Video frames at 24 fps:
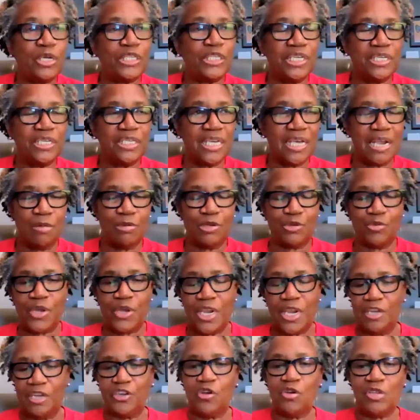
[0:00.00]
point, she said I was
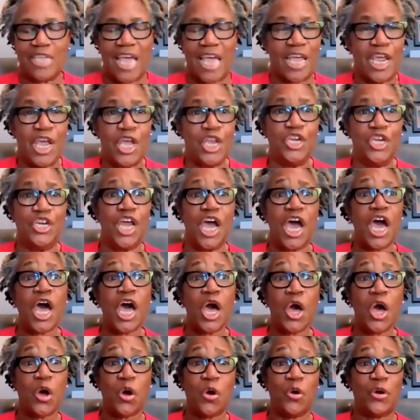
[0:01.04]
reading. She goes like, "No,
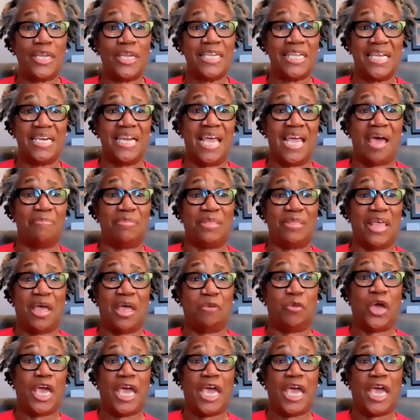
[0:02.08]
it didn't happen that